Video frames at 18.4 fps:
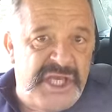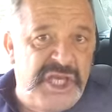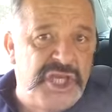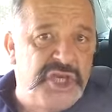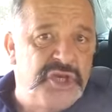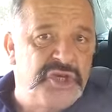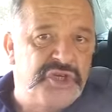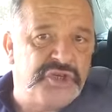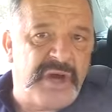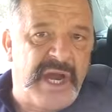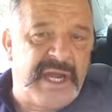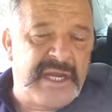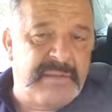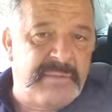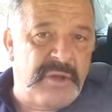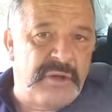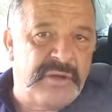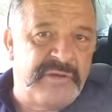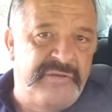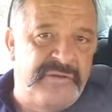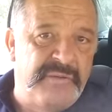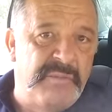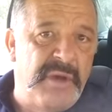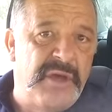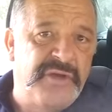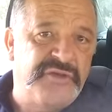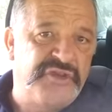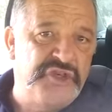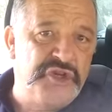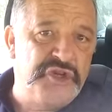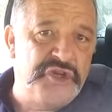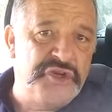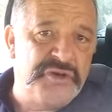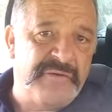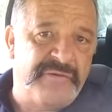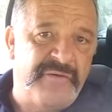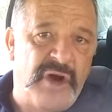EU trading bloc is the most
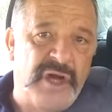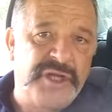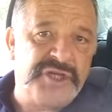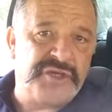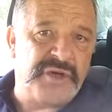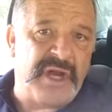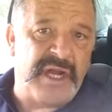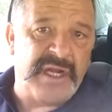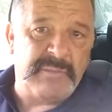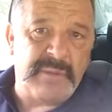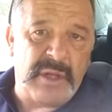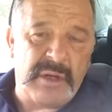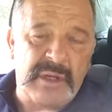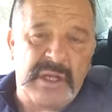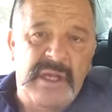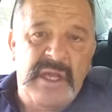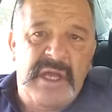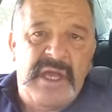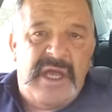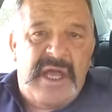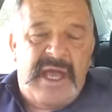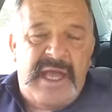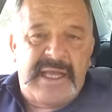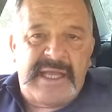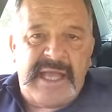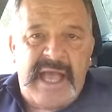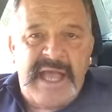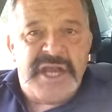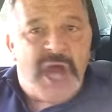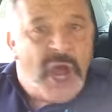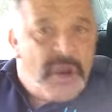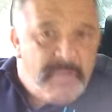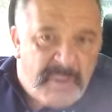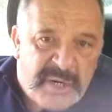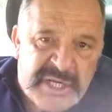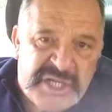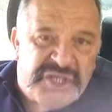unified trading bloc. Okay,
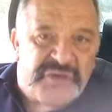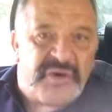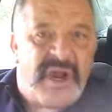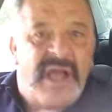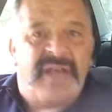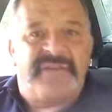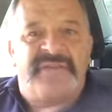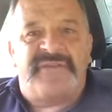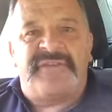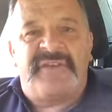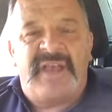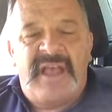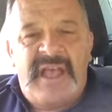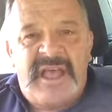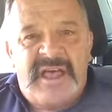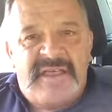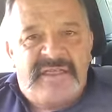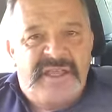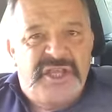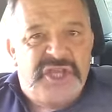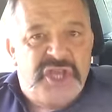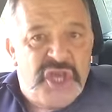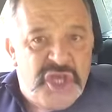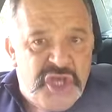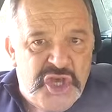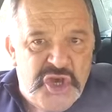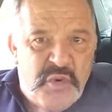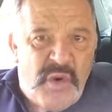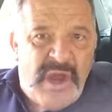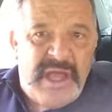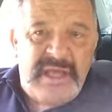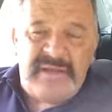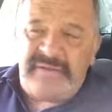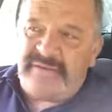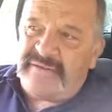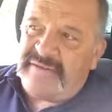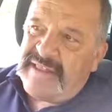nobody trusts the
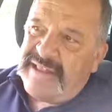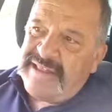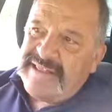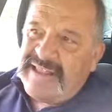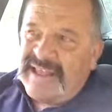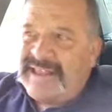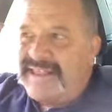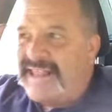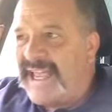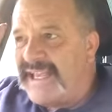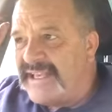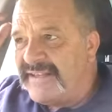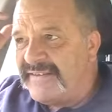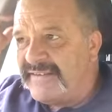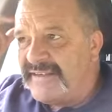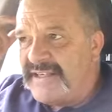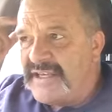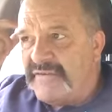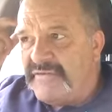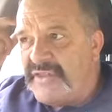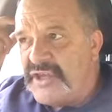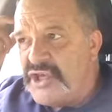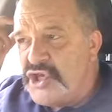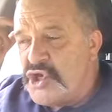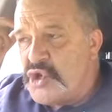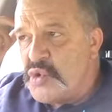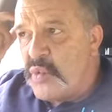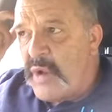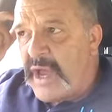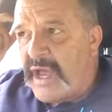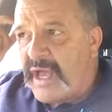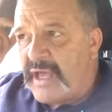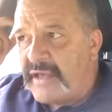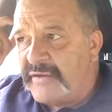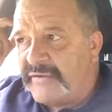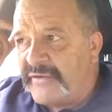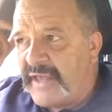US, the legacy of the
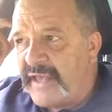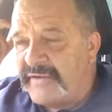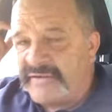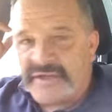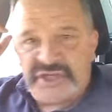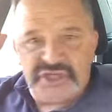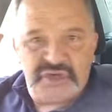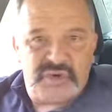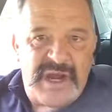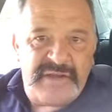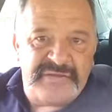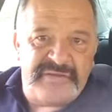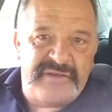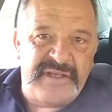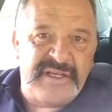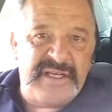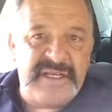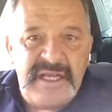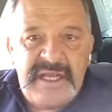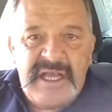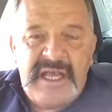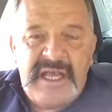US as a trusted